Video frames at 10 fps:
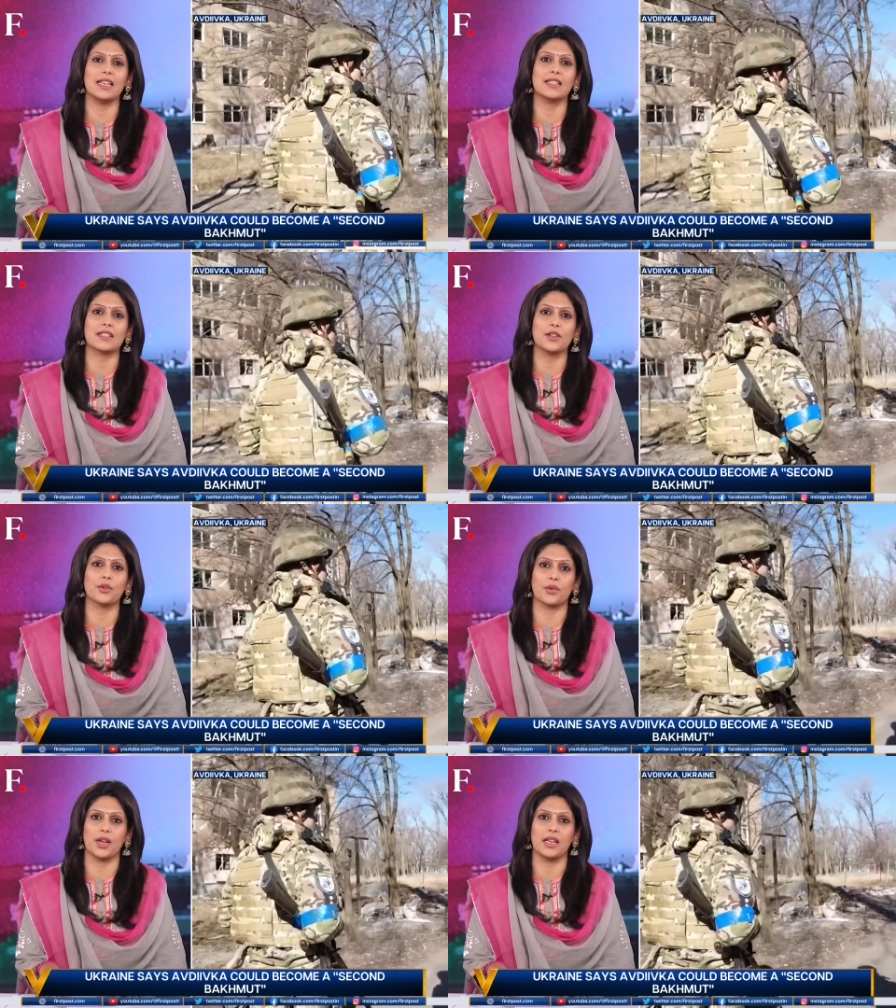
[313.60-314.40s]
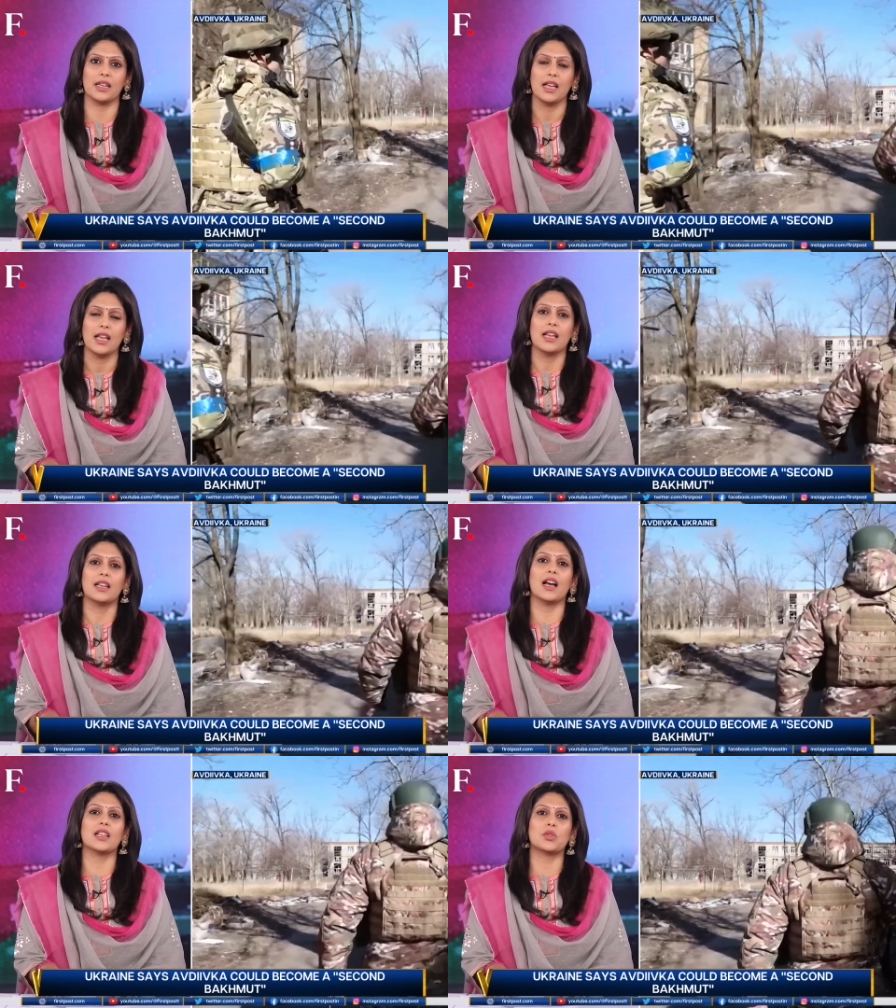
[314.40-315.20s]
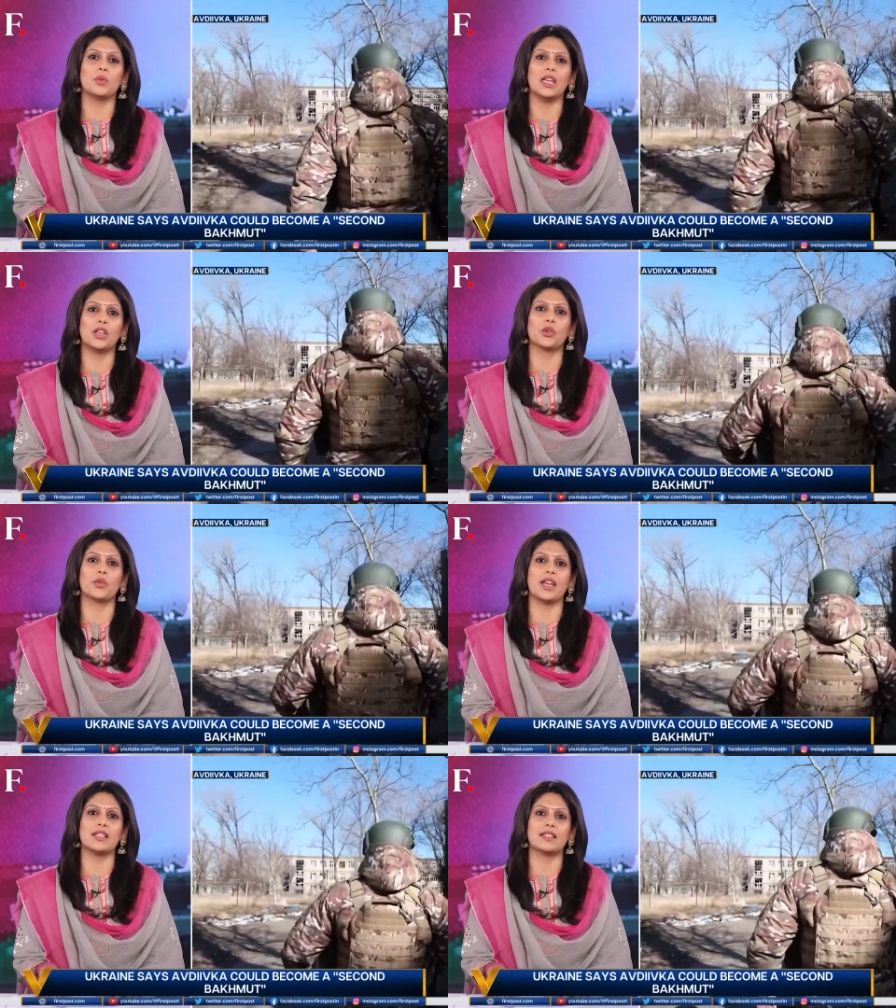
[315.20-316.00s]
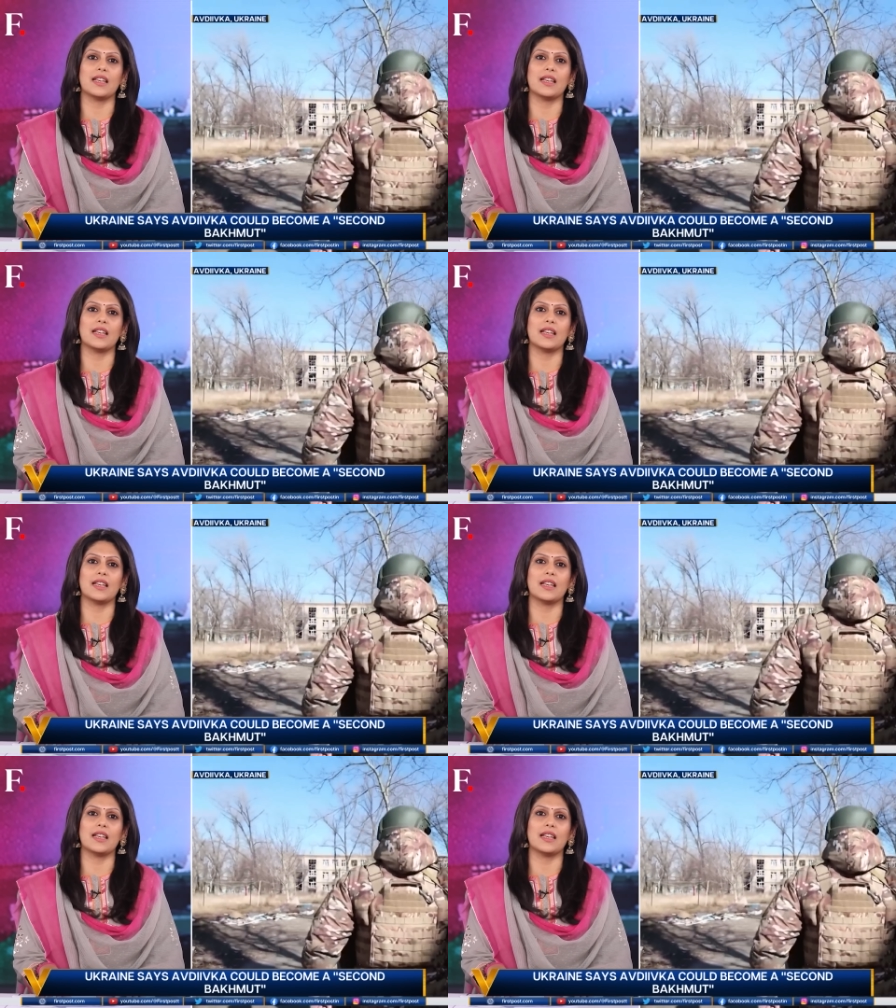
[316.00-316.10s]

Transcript: in eastern Ukraine. Last week, Ukraine